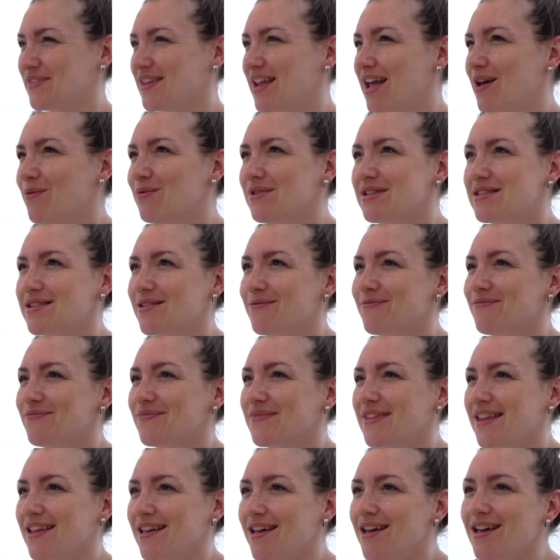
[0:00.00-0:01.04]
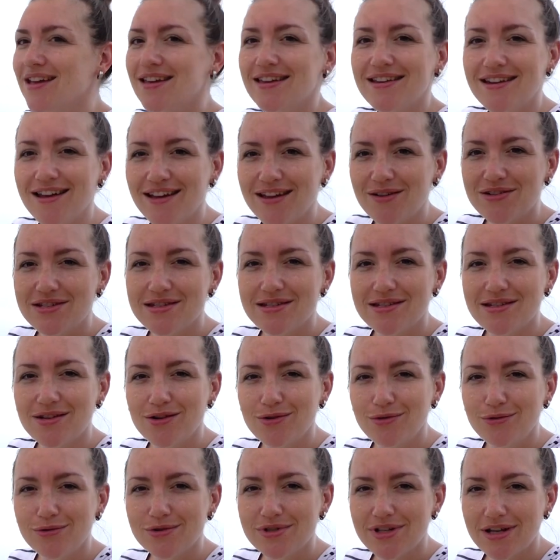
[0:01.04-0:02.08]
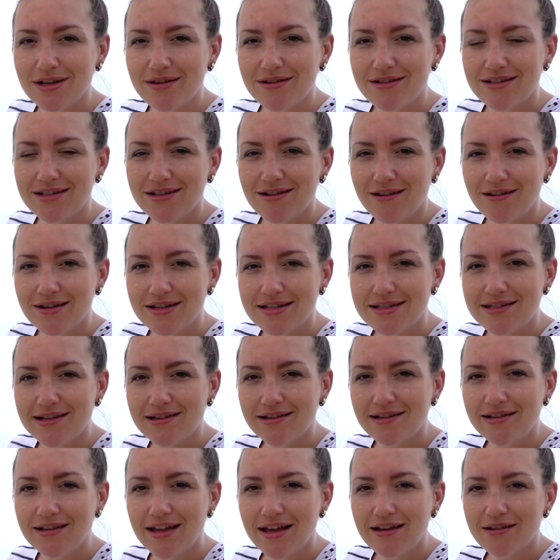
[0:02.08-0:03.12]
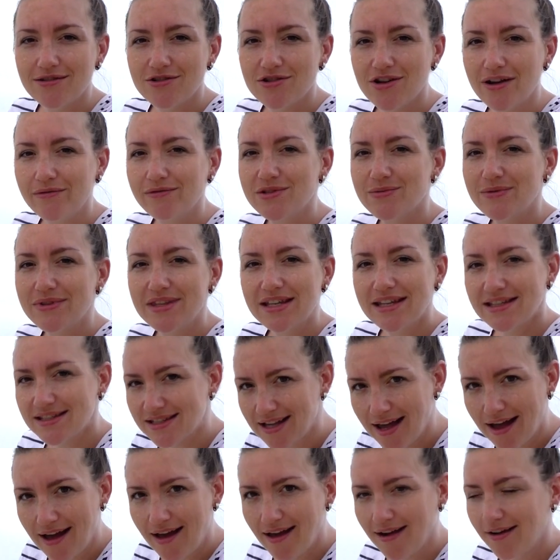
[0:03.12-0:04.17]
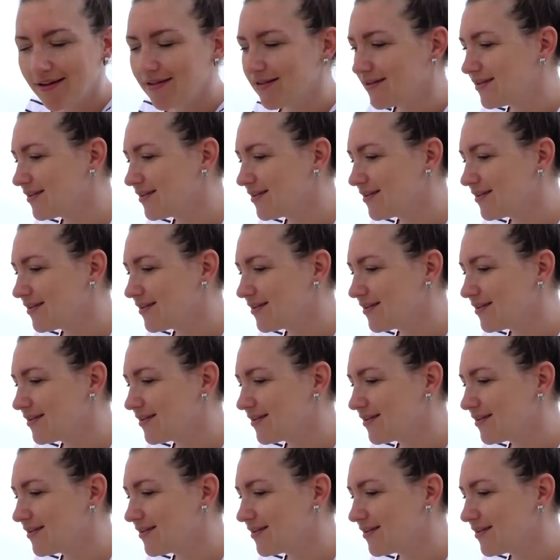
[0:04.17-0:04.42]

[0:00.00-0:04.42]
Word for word: He was, um, you know, he was this cool dude in the hostel that travels with the guitar